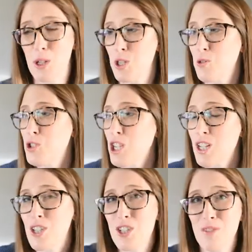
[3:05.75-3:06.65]
You
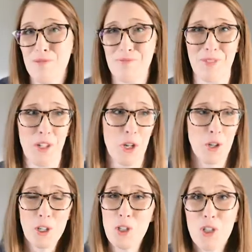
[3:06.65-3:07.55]
just
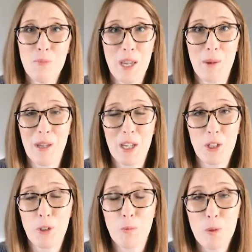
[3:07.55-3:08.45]
nourished a baby in
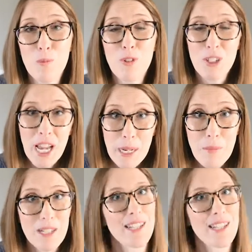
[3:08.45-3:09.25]
your womb for 9 months.